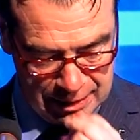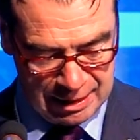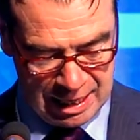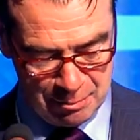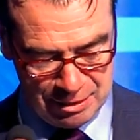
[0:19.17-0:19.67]

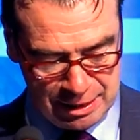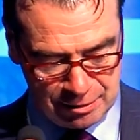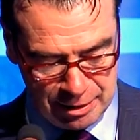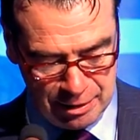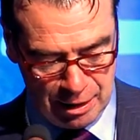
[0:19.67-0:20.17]
And in
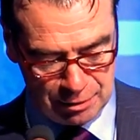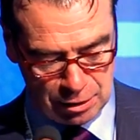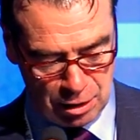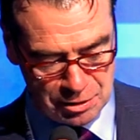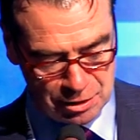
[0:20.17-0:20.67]
particularly, our
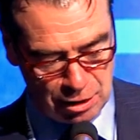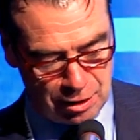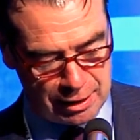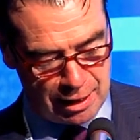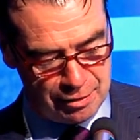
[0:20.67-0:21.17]
thoughts and
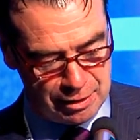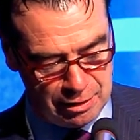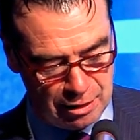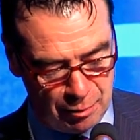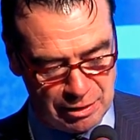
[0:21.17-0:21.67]
solidarity
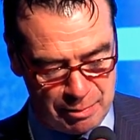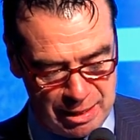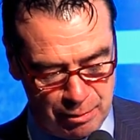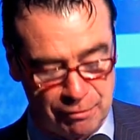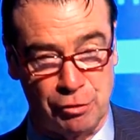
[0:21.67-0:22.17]
are with the
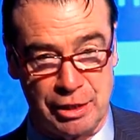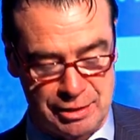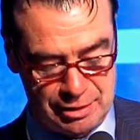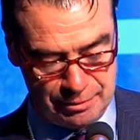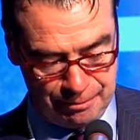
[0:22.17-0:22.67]
people of
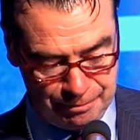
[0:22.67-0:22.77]
Greece,